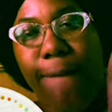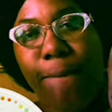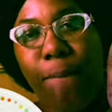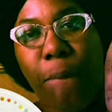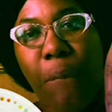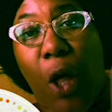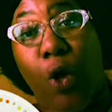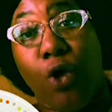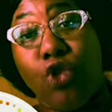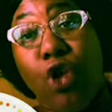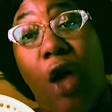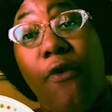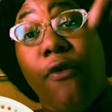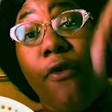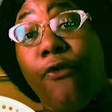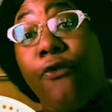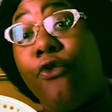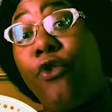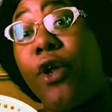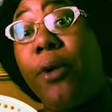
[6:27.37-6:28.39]
I also have a
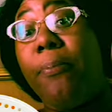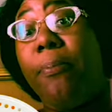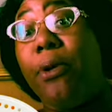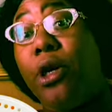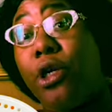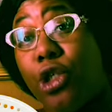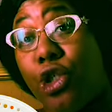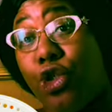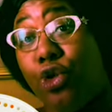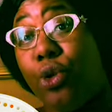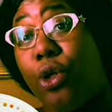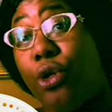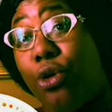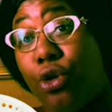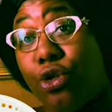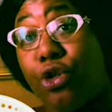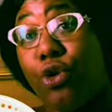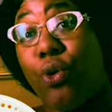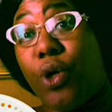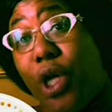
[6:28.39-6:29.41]
free book that you can
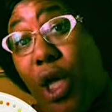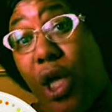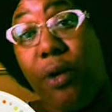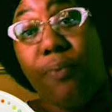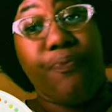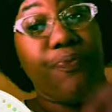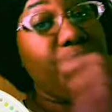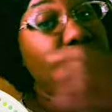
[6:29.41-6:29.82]
also get.